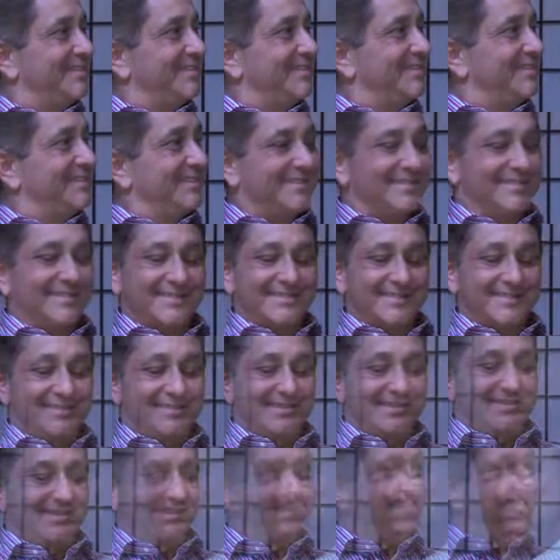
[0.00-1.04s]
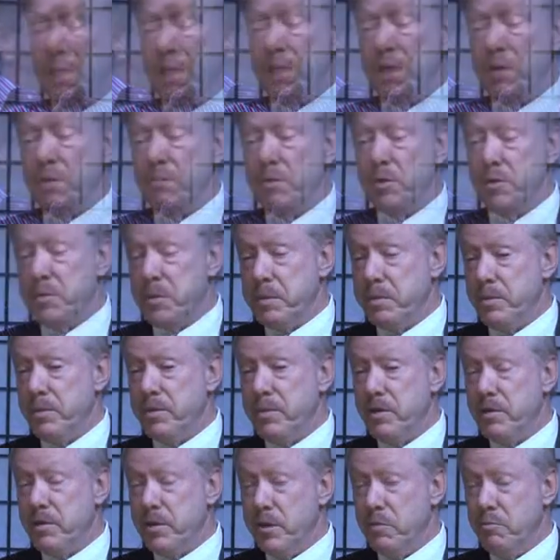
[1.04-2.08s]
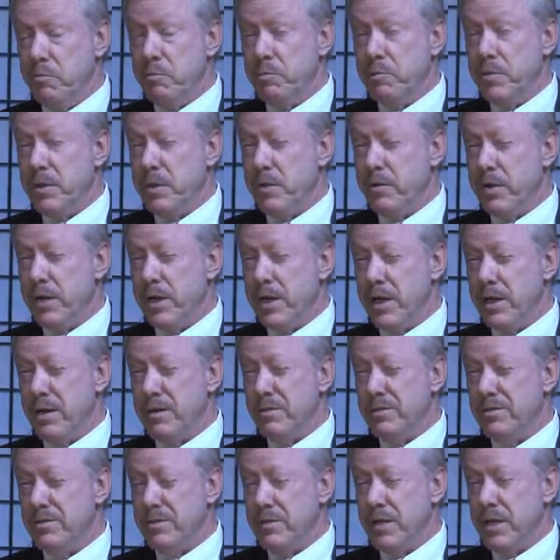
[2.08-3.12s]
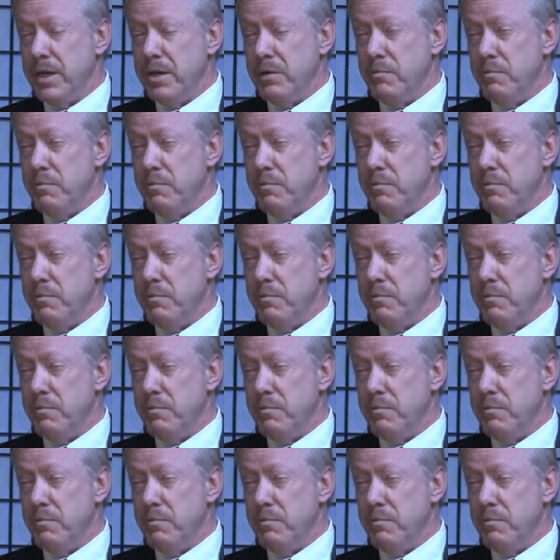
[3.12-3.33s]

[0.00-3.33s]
Yeah, we've been around, most people don't know, we've been around,